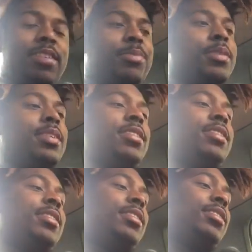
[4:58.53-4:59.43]
but
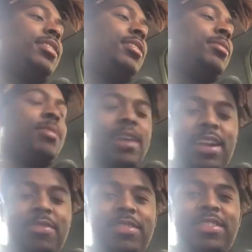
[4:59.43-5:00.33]
What kind
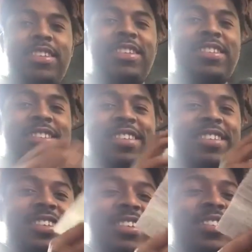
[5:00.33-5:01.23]
of receipt?
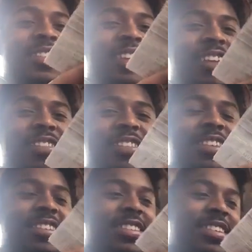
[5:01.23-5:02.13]
What kind of receipt
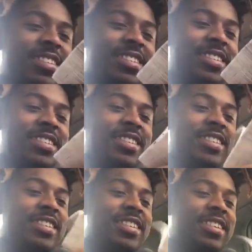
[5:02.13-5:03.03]
is this?
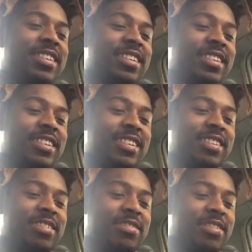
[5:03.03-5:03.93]
What